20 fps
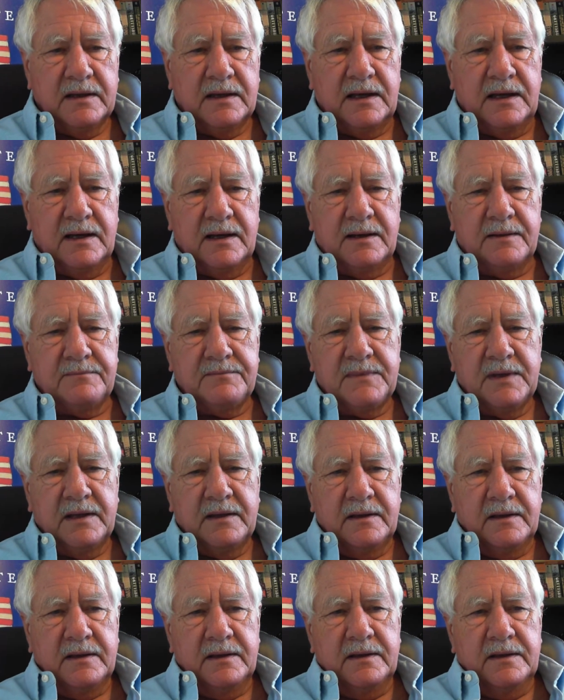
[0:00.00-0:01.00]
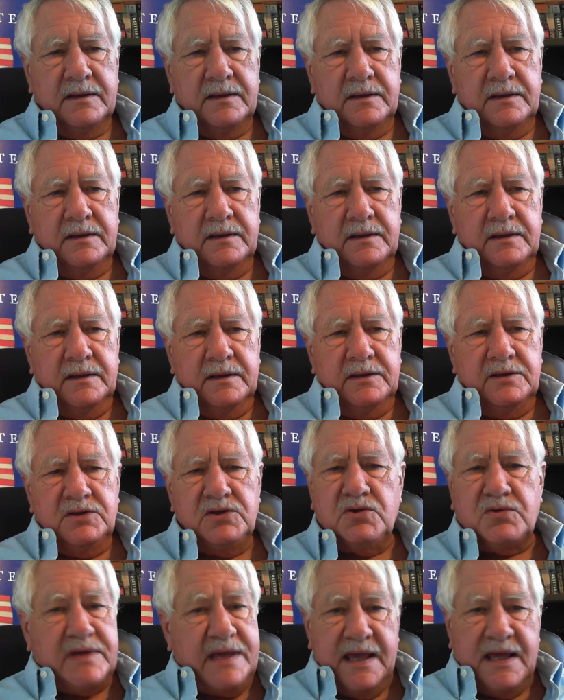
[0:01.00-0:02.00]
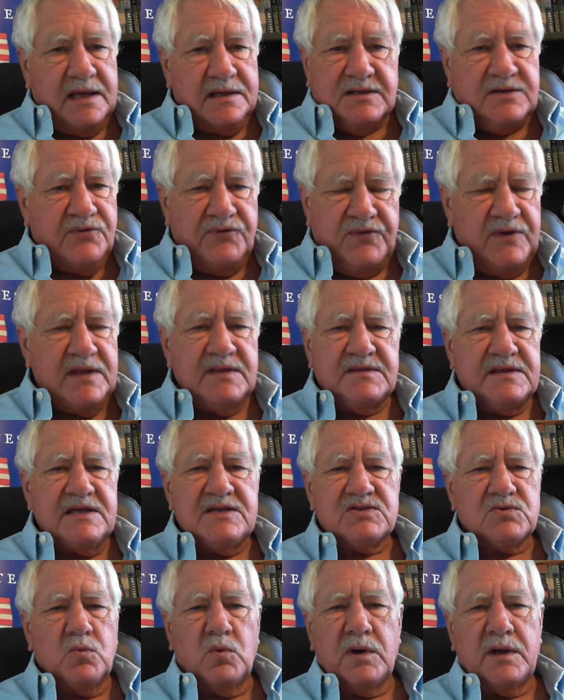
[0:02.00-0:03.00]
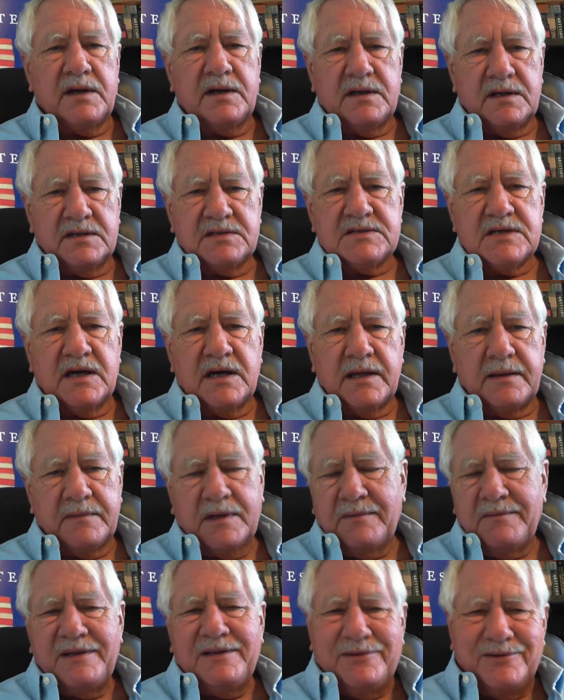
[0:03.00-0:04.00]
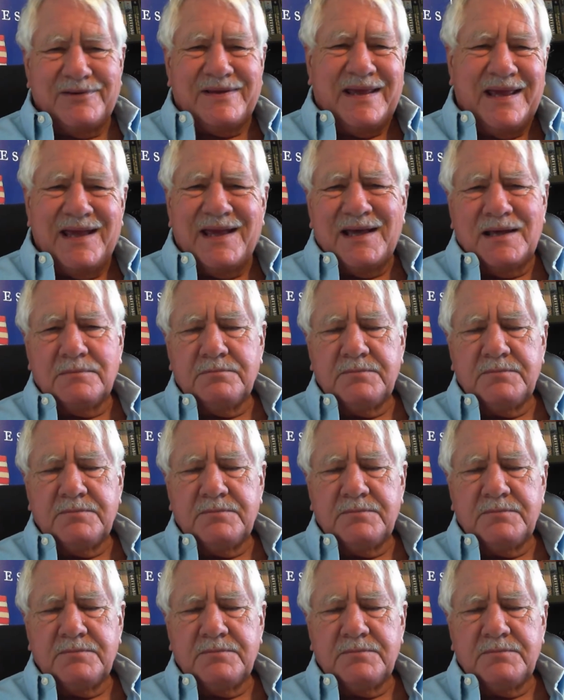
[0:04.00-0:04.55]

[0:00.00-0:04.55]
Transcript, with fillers: Um, you can't defeat these one at a time. I mean, you can,